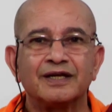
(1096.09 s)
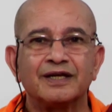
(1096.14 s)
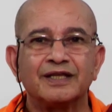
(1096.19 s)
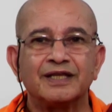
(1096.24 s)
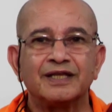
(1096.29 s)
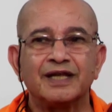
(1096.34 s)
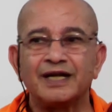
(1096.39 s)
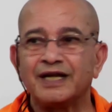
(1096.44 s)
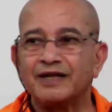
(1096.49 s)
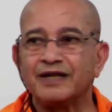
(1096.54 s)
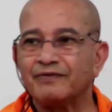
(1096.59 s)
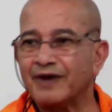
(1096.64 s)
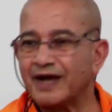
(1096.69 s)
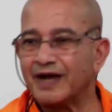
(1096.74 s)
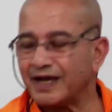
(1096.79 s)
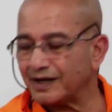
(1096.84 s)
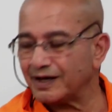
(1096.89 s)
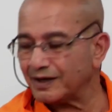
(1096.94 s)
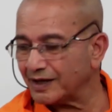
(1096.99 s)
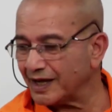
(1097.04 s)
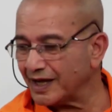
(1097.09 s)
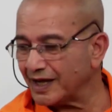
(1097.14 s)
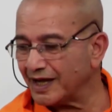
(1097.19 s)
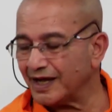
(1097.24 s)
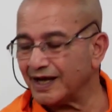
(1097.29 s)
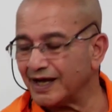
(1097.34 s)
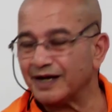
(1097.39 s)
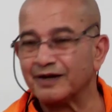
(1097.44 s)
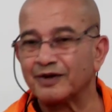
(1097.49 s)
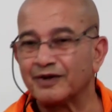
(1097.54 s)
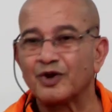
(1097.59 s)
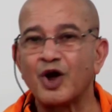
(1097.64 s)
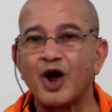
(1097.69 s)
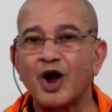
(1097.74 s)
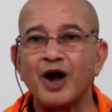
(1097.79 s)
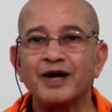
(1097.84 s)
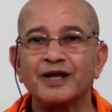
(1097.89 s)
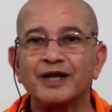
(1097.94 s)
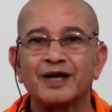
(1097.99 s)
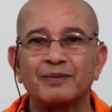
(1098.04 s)
the divine, a
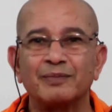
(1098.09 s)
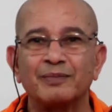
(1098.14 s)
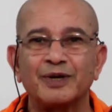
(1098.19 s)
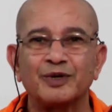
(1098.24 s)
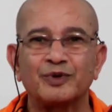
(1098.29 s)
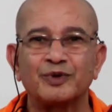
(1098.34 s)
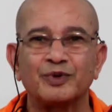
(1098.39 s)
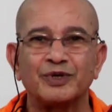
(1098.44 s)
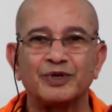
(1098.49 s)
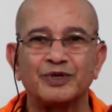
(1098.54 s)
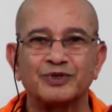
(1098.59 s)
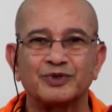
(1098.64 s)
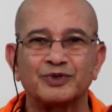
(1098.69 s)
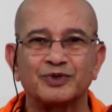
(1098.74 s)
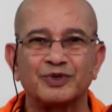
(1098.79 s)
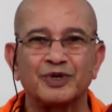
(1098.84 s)
God coming to his